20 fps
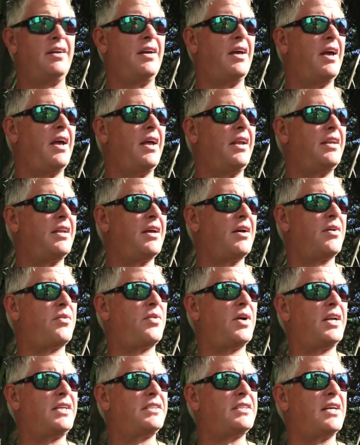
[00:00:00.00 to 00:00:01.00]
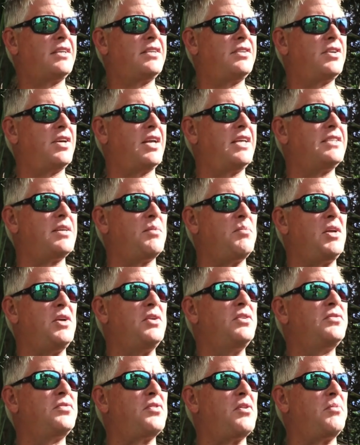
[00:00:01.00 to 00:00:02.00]
And quite excited to get some
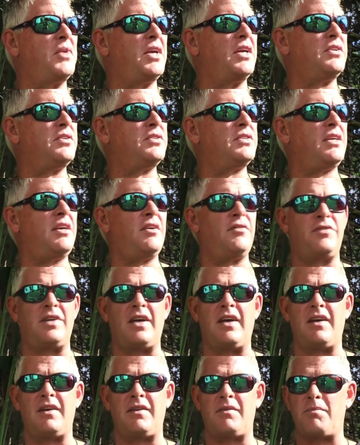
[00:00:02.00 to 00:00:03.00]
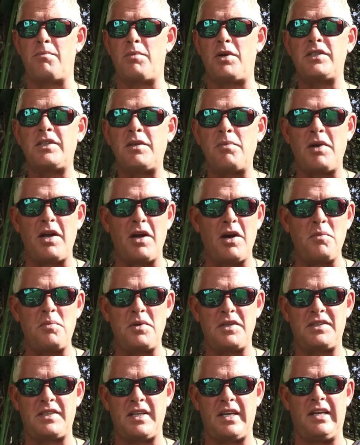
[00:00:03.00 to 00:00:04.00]
news from there to see if that possibly
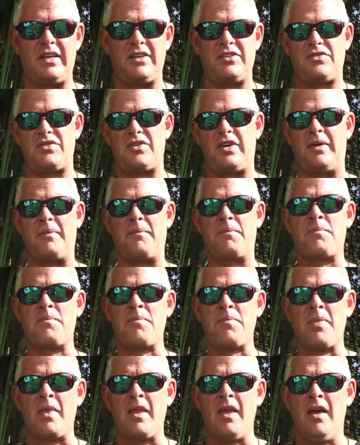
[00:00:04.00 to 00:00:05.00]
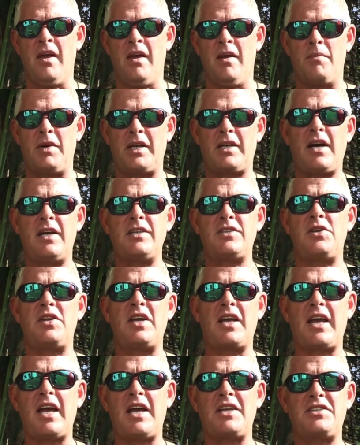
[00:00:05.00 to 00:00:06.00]
opens that estuary. But guys, on
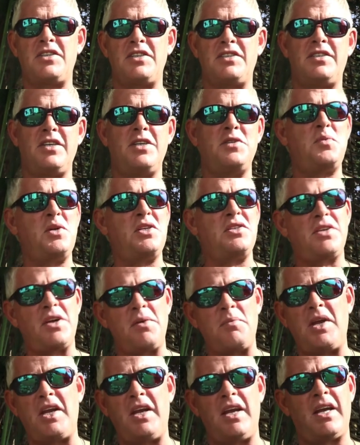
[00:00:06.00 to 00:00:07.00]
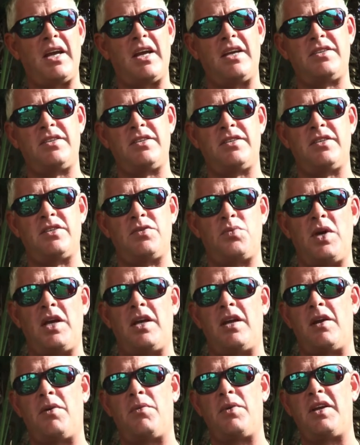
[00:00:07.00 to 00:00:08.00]
the catches, there's been so many catches this
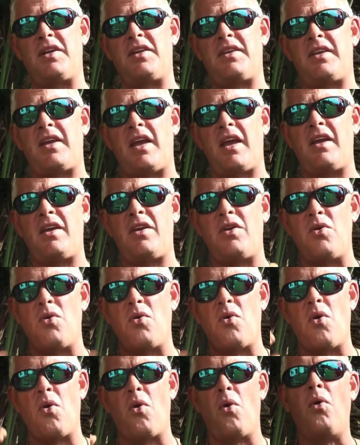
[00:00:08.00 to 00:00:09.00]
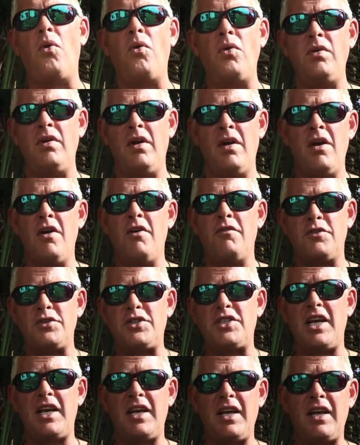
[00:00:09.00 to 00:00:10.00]
week, and I want to thank you all for
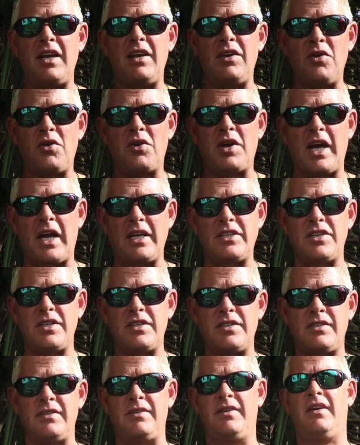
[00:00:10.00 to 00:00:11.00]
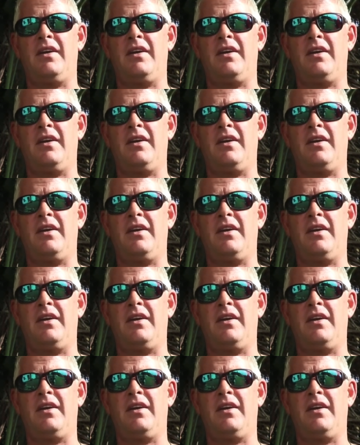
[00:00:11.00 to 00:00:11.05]
sending in your catches.